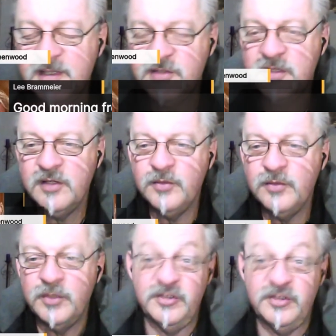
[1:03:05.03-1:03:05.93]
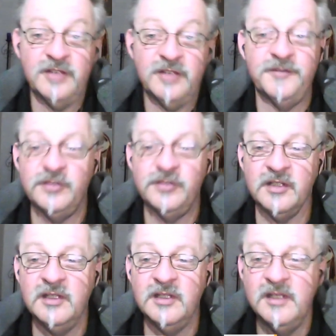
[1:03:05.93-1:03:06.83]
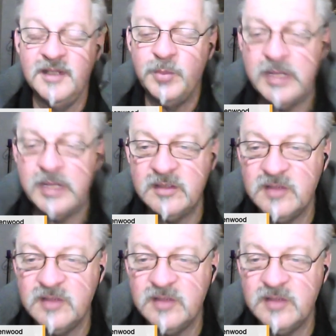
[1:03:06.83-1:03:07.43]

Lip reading: So we're just finishing, but